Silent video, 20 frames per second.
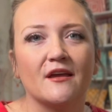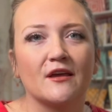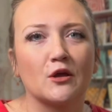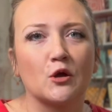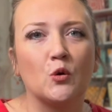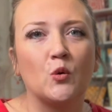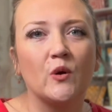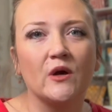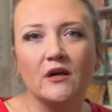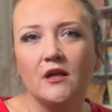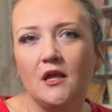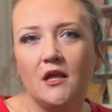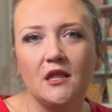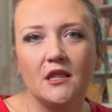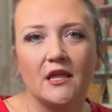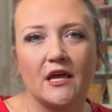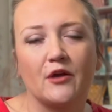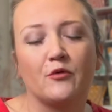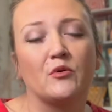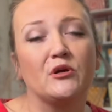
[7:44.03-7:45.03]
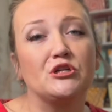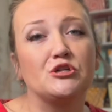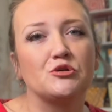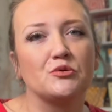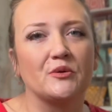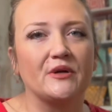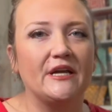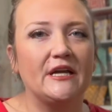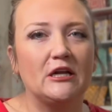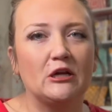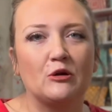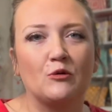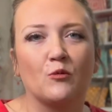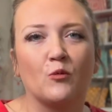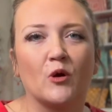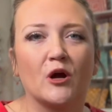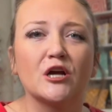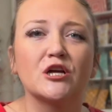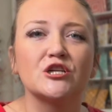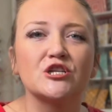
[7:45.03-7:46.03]
quilt like retreat or
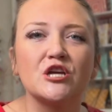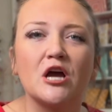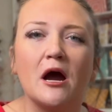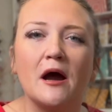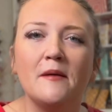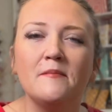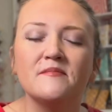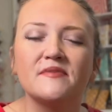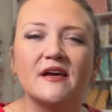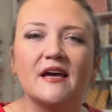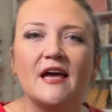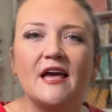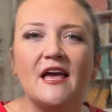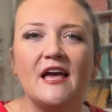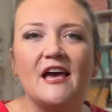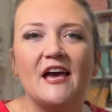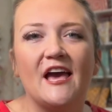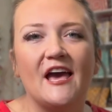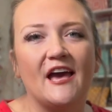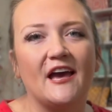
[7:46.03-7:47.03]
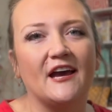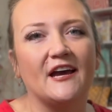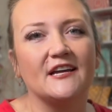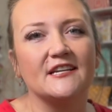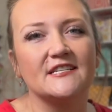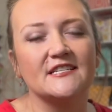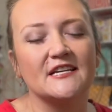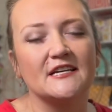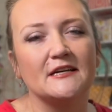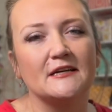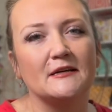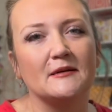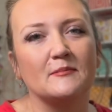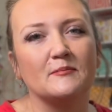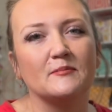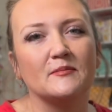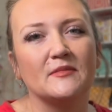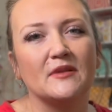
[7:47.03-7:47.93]
workshop at a